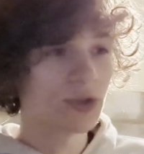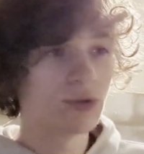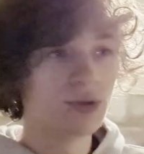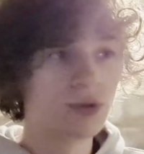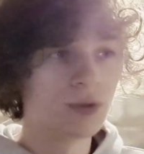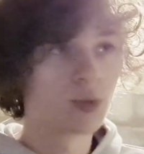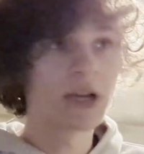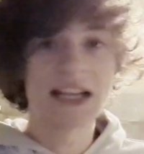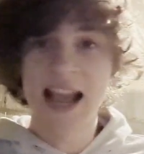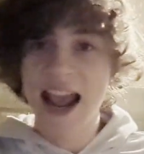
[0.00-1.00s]
to
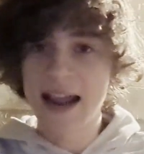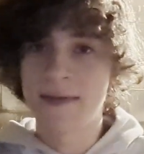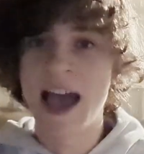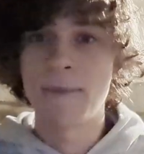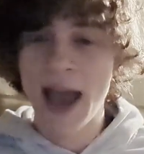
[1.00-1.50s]
regain that